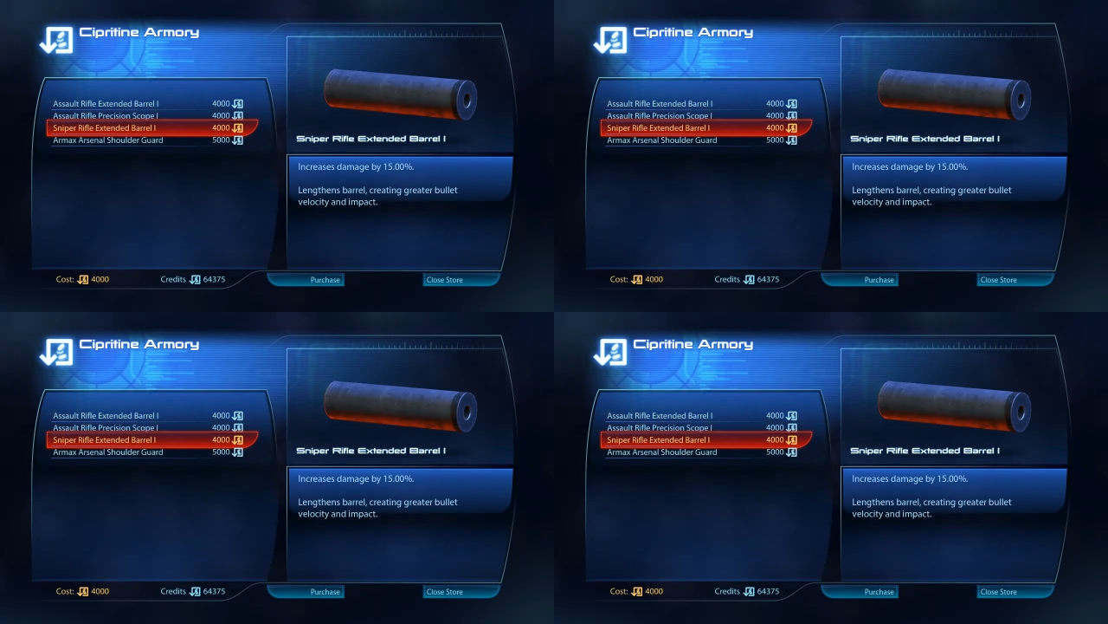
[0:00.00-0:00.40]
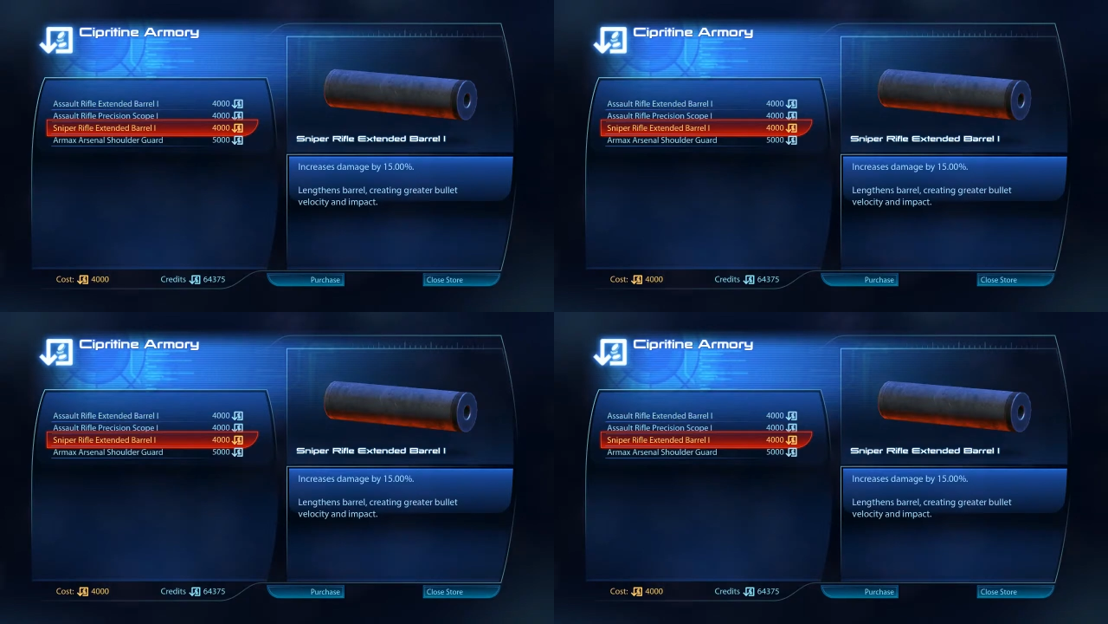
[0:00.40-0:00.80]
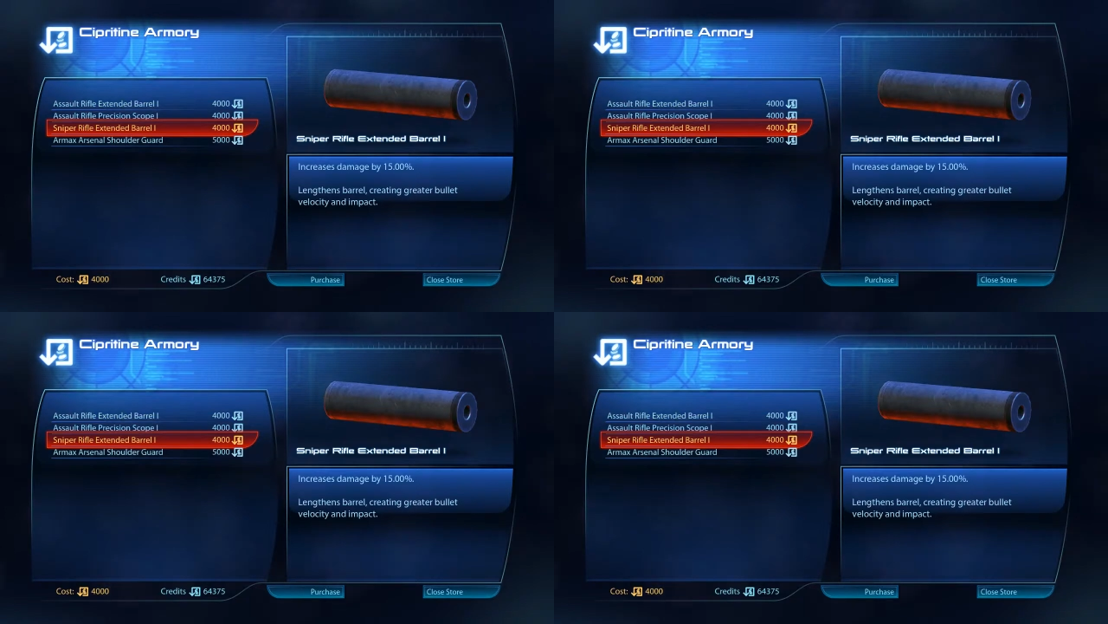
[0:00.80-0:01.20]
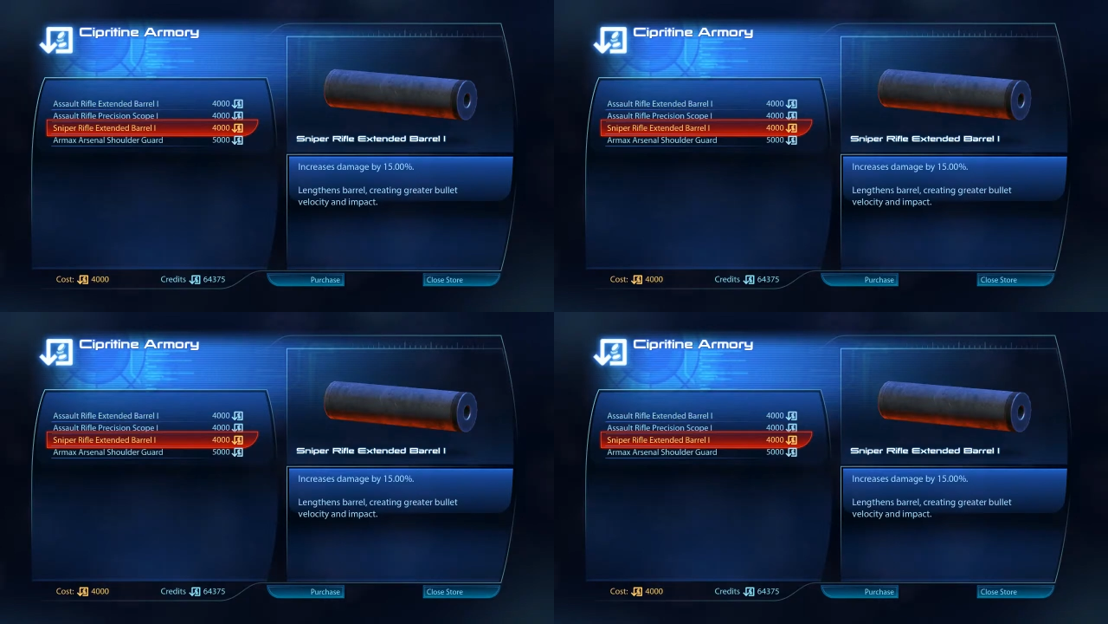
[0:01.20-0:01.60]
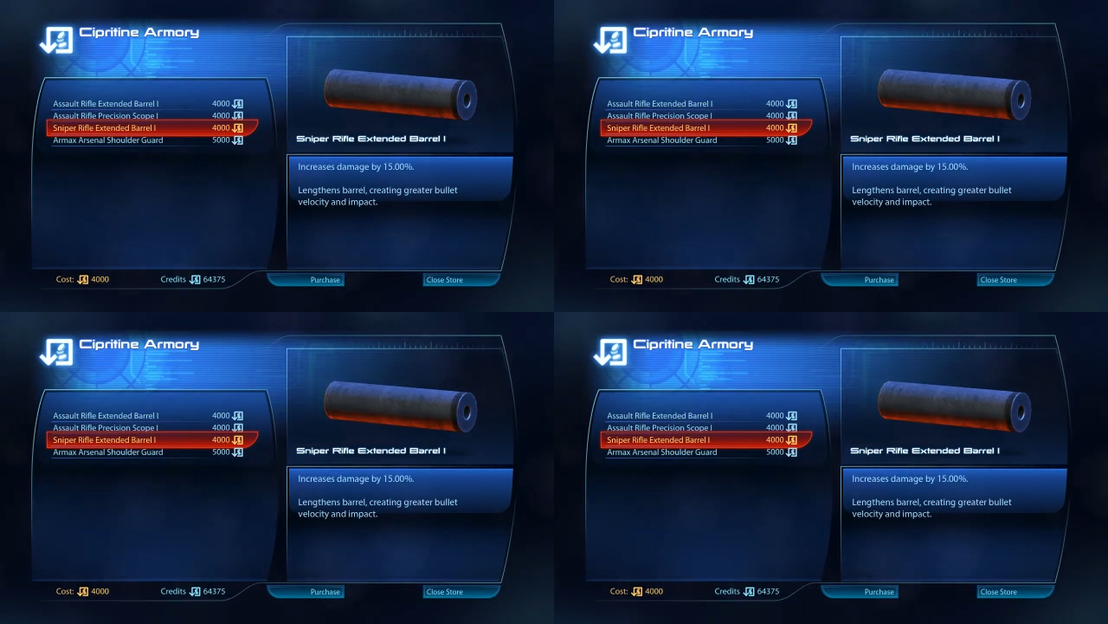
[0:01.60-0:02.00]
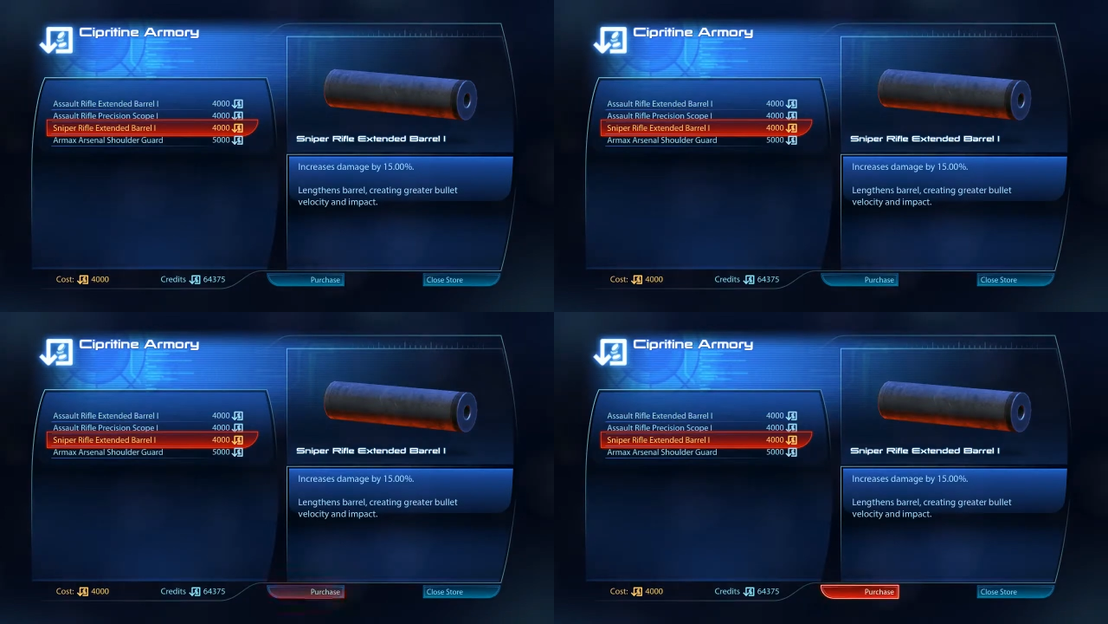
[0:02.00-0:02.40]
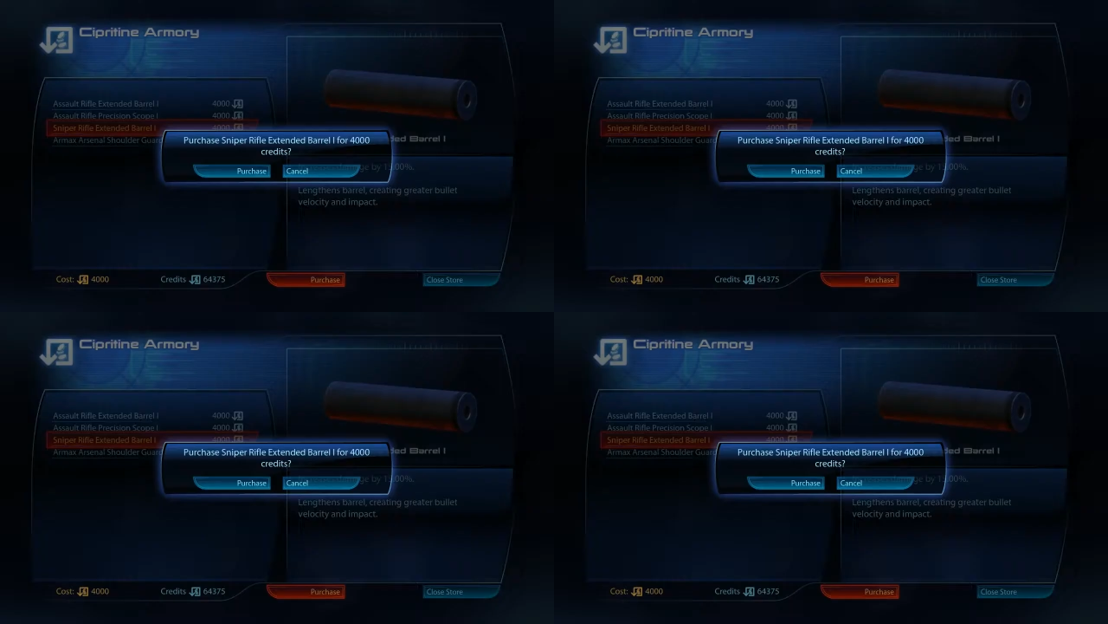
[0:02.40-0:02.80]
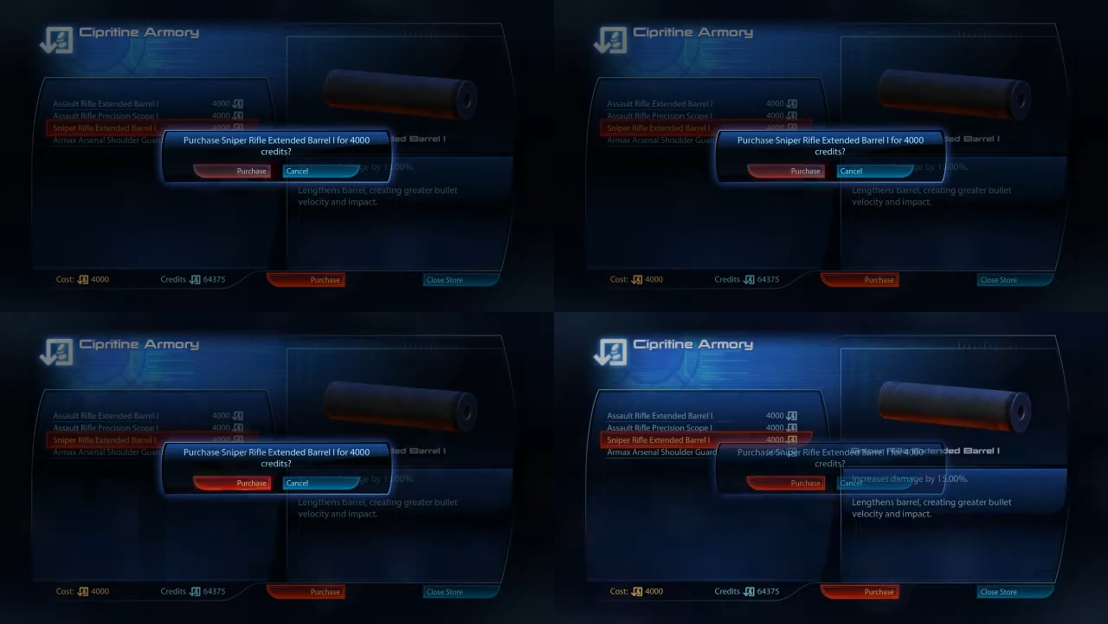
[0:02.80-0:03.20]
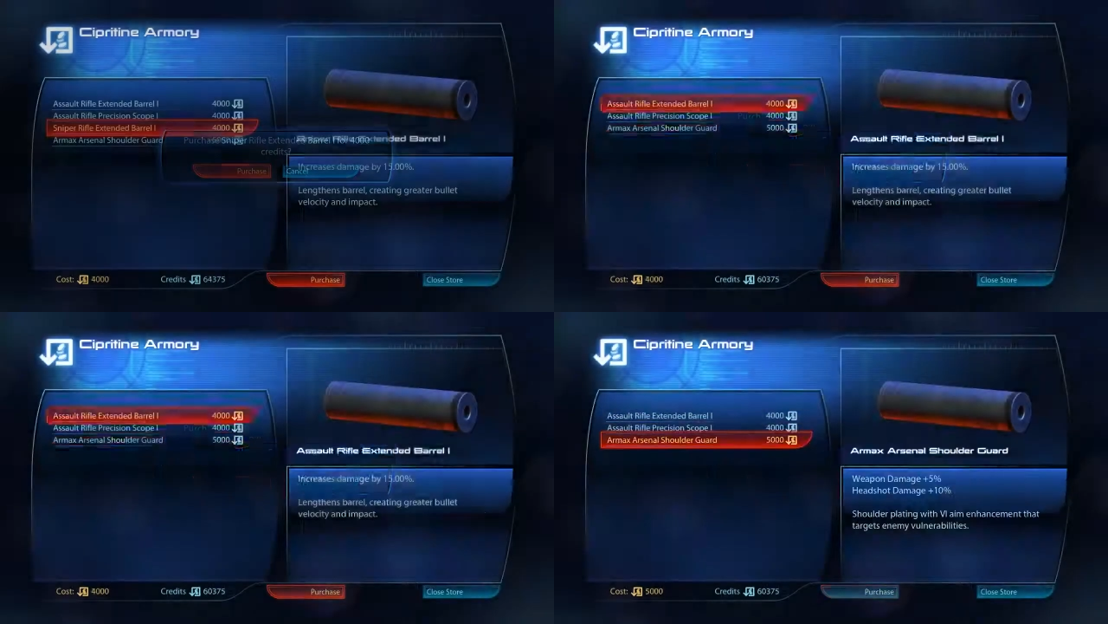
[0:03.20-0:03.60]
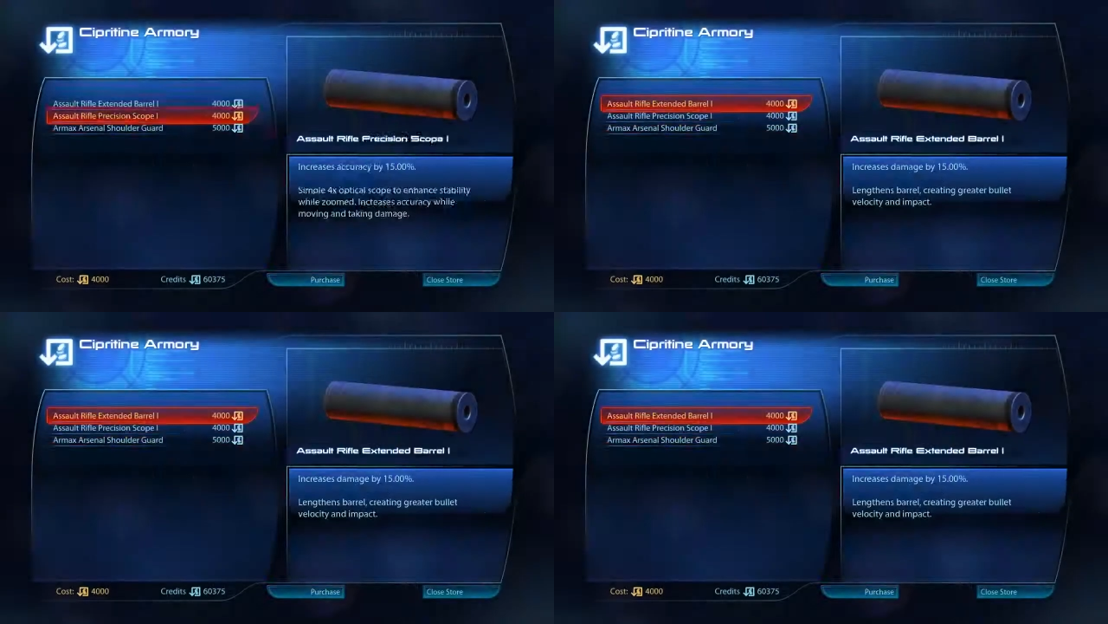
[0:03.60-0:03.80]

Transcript: No face is visible, so there are no lips to read.